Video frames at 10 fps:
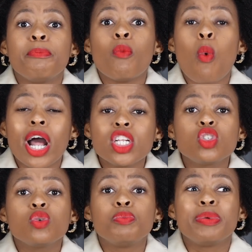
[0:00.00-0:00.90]
want
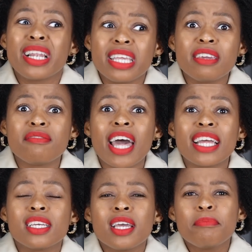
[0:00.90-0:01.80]
to believe
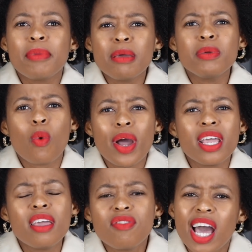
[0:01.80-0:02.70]
that maybe
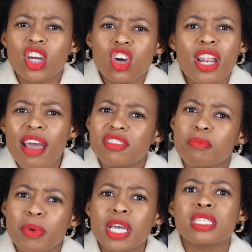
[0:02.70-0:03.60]
what if I could have
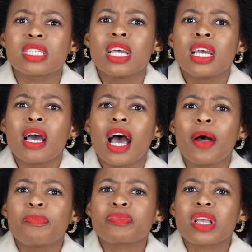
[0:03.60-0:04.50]
the best
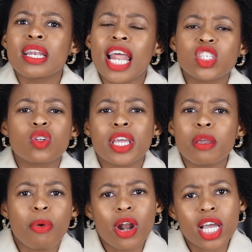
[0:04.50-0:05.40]
natural
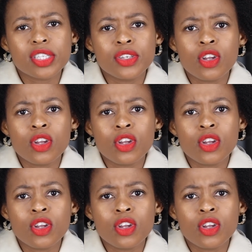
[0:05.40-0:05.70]
hair products,